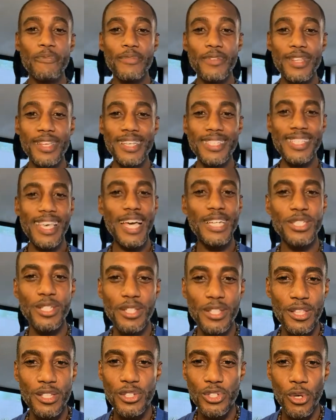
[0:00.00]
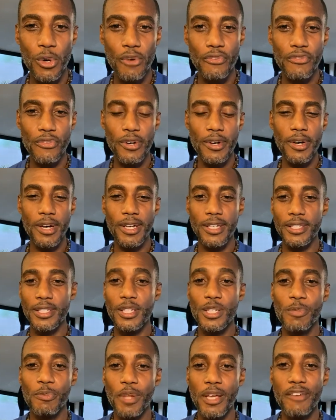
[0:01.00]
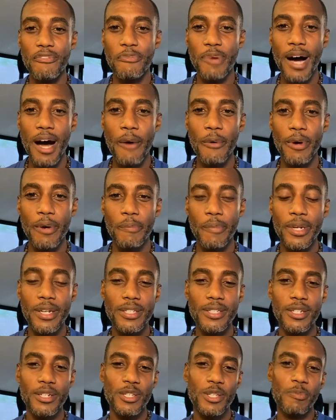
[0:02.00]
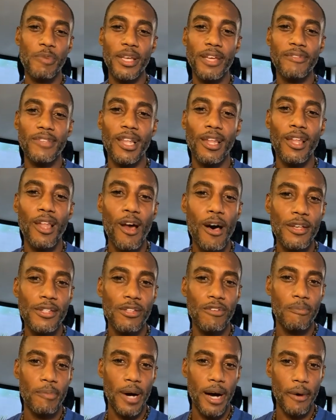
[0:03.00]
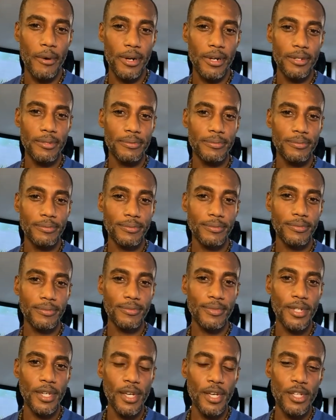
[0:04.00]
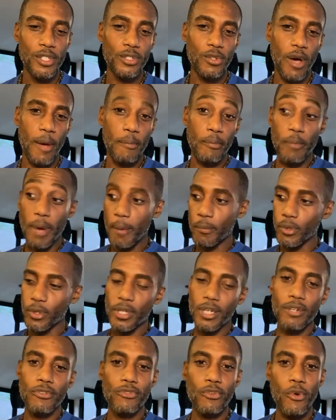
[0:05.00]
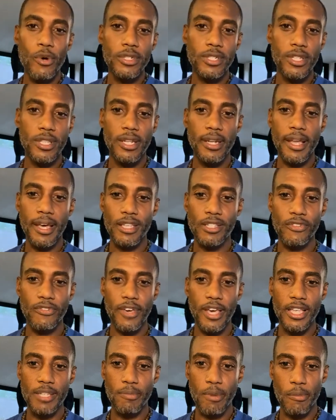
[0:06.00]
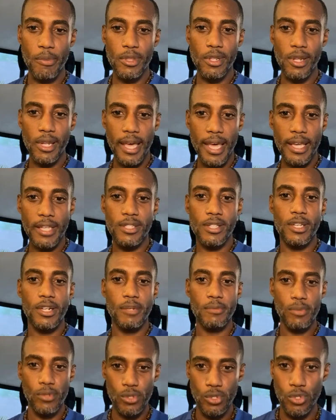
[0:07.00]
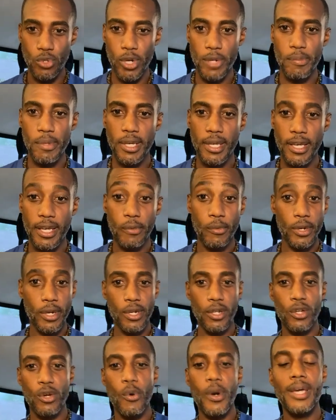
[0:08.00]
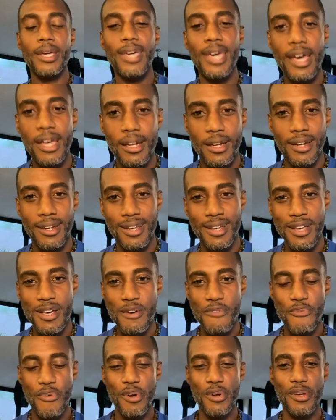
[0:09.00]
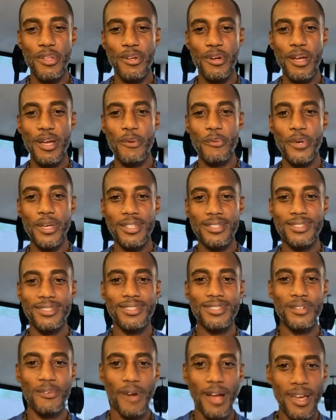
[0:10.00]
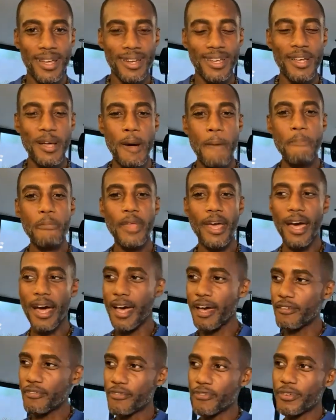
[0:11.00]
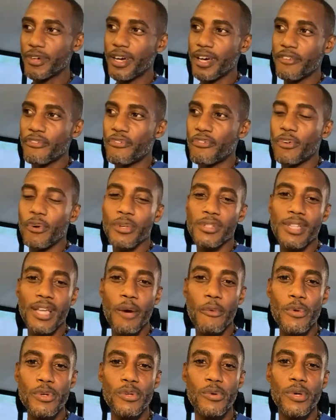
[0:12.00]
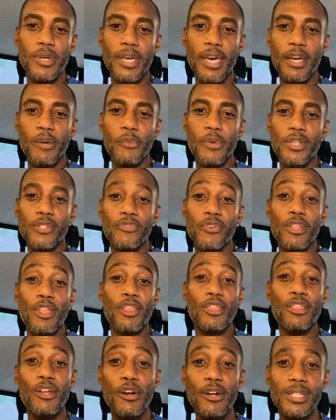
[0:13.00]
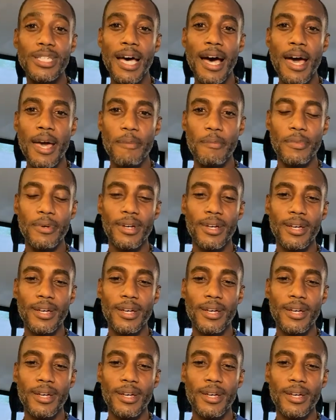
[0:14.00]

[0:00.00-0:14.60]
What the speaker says: is actually a display of power, but it's a display of the loss of power. So I'm looking forward to the next phase. My brother Lang is going to join me again. We're going to go again for another 8 weeks, right? I have folks now, we're doing 8 weeks for the third time.